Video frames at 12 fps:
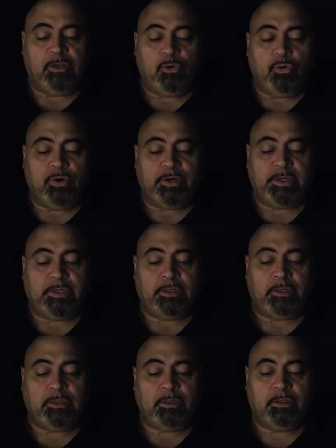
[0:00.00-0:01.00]
Lord,
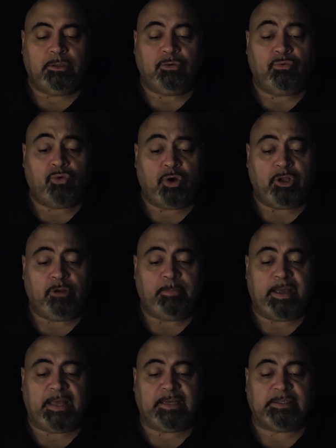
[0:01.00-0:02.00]
the royal
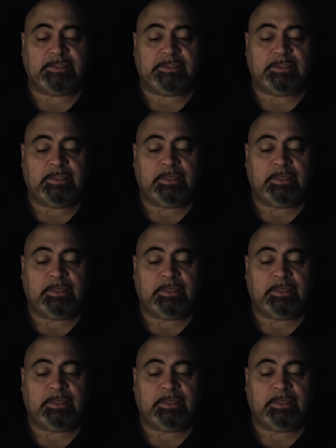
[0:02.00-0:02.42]
palace,